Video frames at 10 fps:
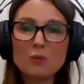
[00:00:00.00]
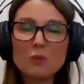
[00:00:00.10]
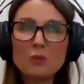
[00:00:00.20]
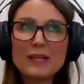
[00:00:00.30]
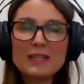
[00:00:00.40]

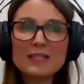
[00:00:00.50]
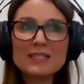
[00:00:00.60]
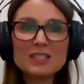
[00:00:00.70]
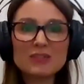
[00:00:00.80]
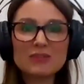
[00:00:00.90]
we
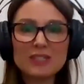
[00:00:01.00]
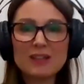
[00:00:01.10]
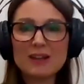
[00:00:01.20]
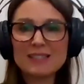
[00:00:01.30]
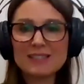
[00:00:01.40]
need to
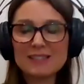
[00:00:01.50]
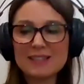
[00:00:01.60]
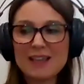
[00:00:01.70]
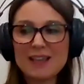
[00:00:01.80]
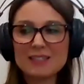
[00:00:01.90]
realise
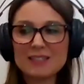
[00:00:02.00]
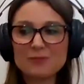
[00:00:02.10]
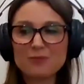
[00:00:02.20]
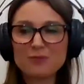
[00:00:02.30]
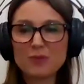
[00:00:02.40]
that
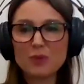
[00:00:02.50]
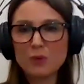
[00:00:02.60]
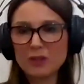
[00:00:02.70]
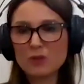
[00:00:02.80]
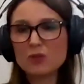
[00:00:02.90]

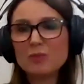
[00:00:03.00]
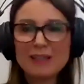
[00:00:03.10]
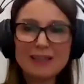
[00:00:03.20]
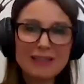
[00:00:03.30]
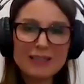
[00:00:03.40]
we could be
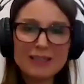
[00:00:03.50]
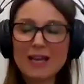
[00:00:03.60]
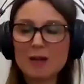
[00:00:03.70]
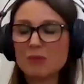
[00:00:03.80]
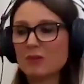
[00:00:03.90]
eating an
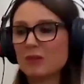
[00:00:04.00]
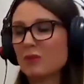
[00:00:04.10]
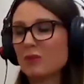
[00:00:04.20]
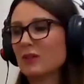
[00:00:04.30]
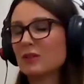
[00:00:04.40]
apple or
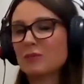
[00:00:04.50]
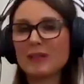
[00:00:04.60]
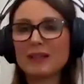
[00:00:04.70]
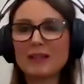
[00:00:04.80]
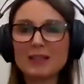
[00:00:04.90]
we could
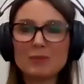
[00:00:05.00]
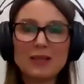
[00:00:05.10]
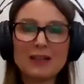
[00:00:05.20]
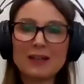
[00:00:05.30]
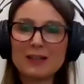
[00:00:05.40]
be eating a
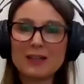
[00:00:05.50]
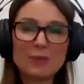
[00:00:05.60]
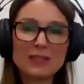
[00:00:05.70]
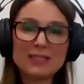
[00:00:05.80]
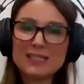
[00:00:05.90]
banana,
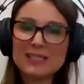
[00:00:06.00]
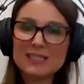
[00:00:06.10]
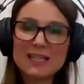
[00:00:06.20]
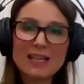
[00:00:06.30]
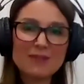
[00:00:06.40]
but it
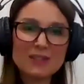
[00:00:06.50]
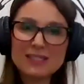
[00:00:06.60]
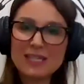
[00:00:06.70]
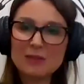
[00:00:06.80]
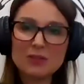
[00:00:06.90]
doesn't have the
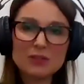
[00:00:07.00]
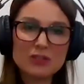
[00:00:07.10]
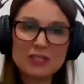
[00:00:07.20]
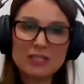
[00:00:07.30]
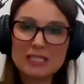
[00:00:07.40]
same
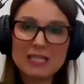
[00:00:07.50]
nutrient